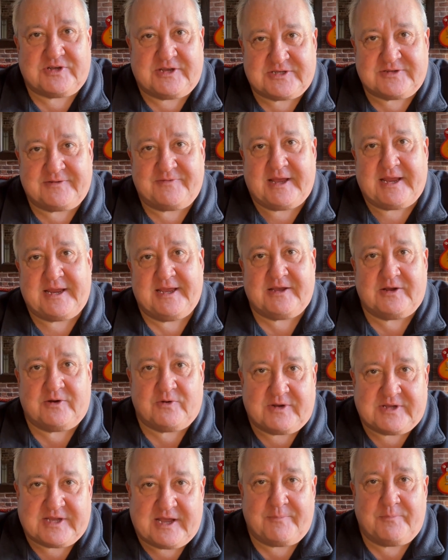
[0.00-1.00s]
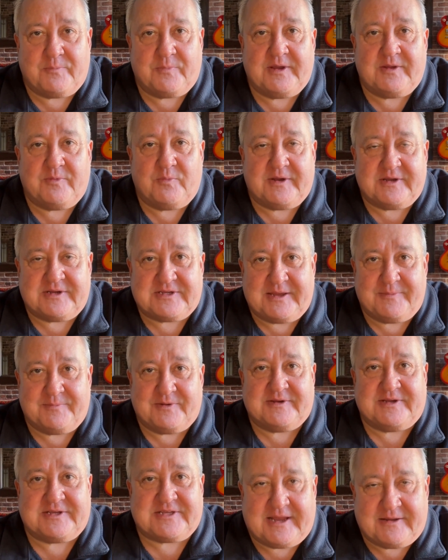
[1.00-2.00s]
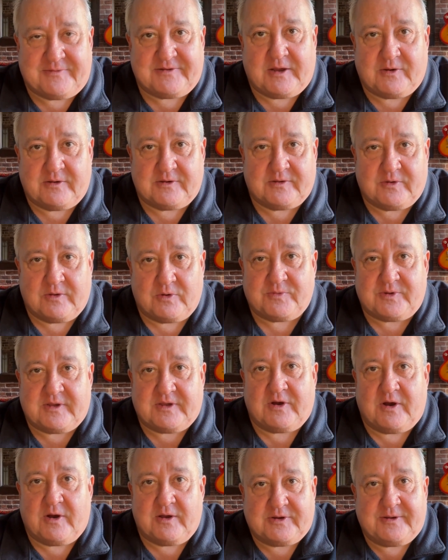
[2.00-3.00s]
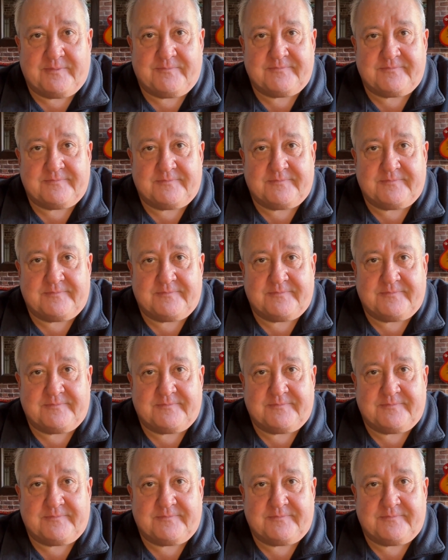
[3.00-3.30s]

has finally caught up with what some of us have known all along.